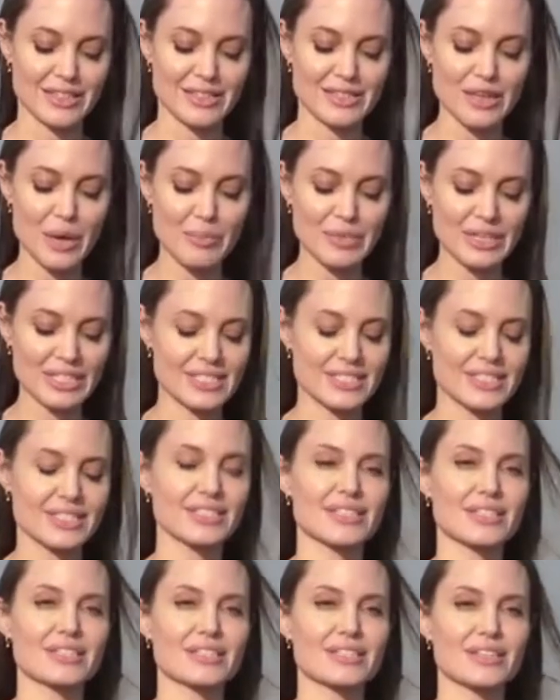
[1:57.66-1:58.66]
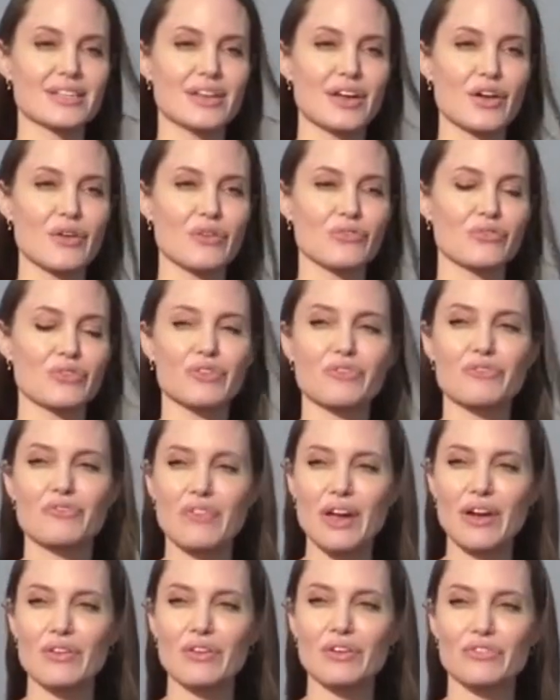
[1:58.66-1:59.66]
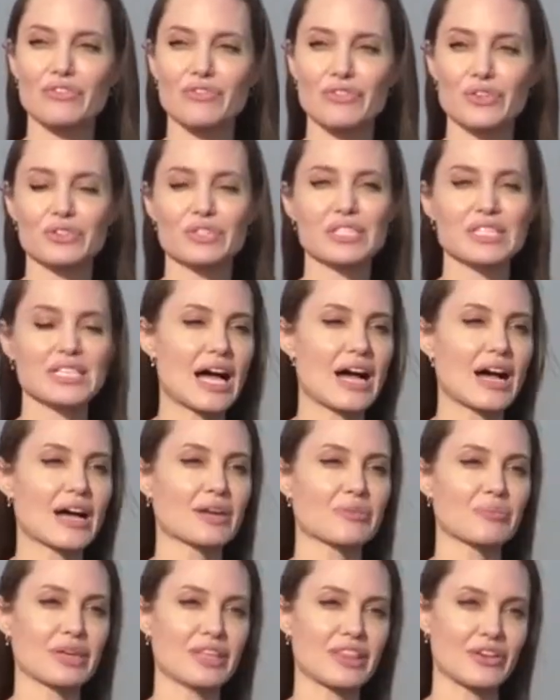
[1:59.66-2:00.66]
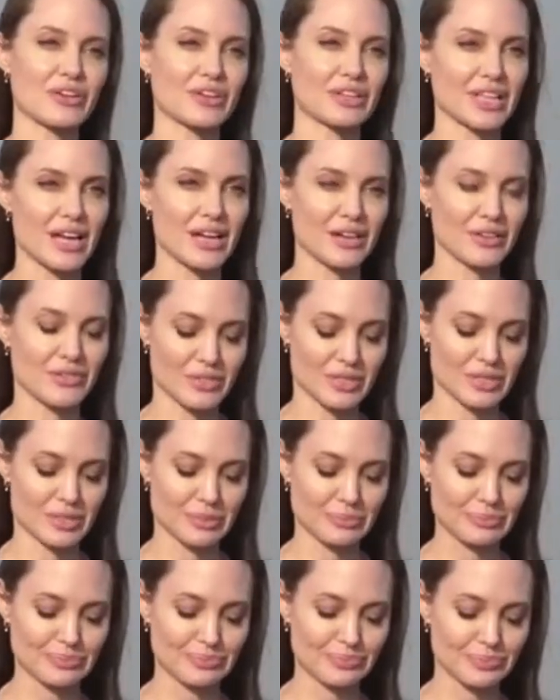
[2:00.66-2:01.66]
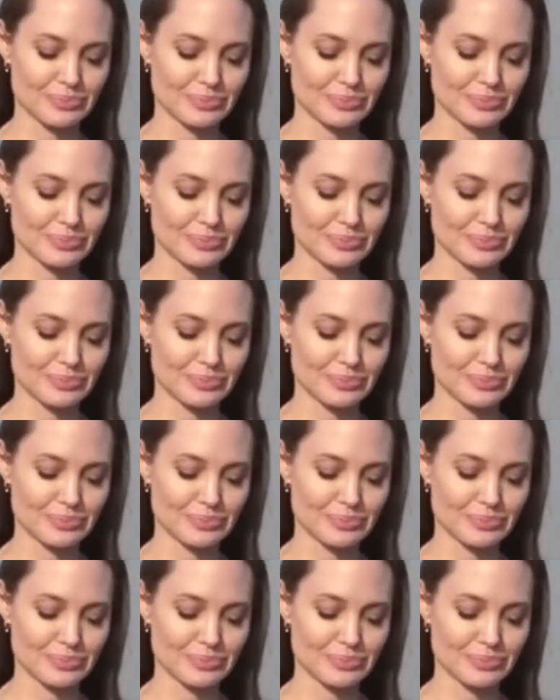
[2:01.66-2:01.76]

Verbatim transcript: in some instances for the very first time in their lives.